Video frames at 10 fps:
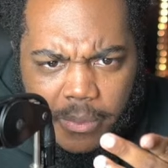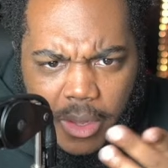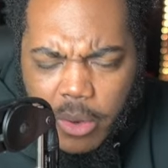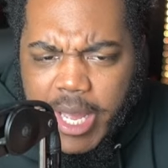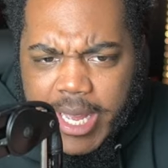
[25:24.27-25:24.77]

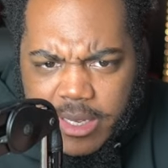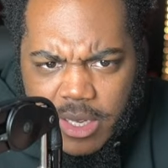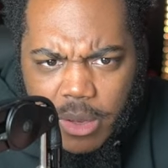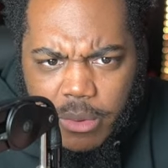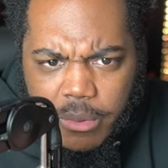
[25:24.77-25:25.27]
Okay,
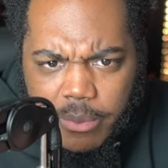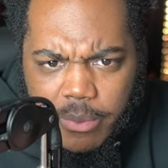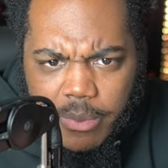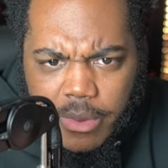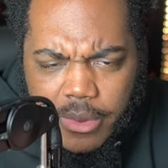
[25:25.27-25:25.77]
so
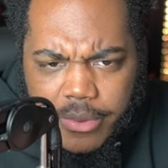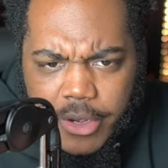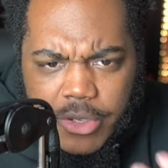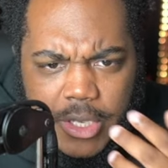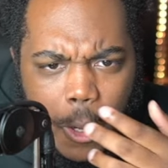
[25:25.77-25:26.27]

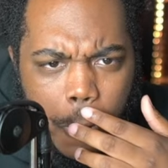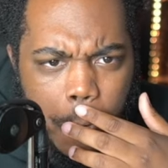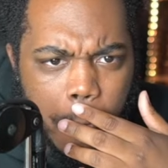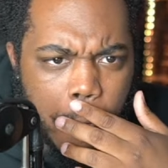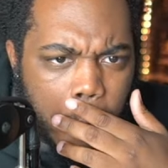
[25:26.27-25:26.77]
there's no
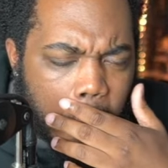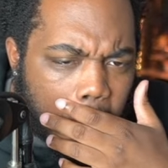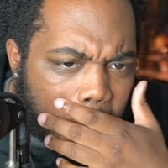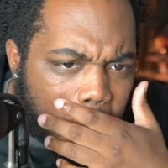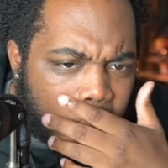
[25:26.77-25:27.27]

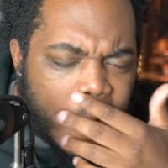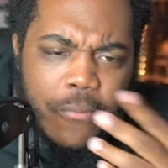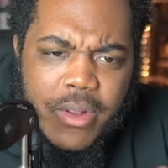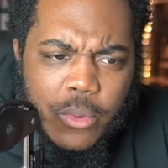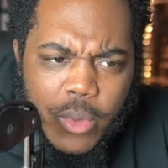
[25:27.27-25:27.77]
when
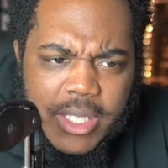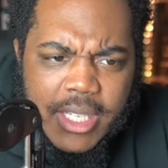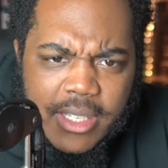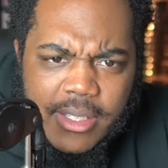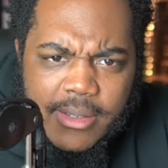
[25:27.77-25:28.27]
when was
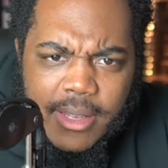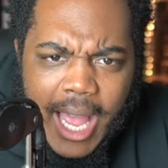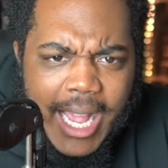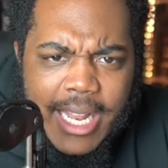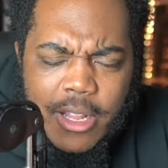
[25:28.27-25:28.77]
this? I
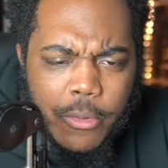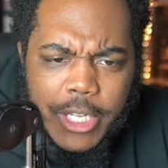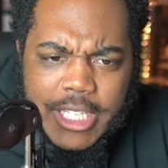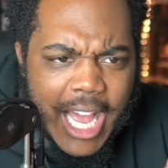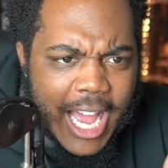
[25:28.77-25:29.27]
got to know what the
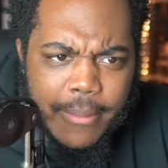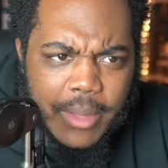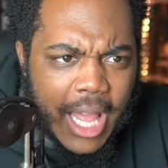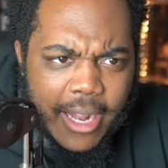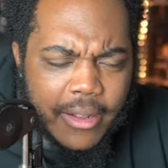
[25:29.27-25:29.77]

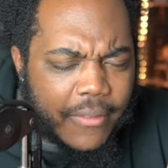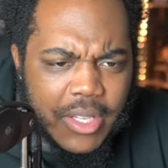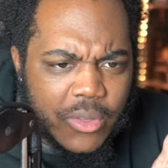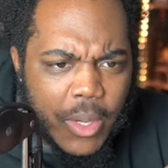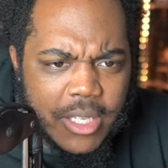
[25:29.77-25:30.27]
timeline of
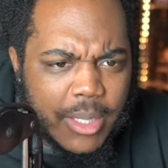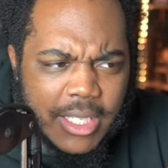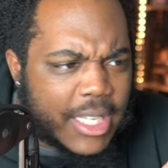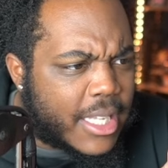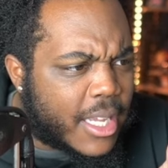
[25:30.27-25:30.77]
this was because it didn't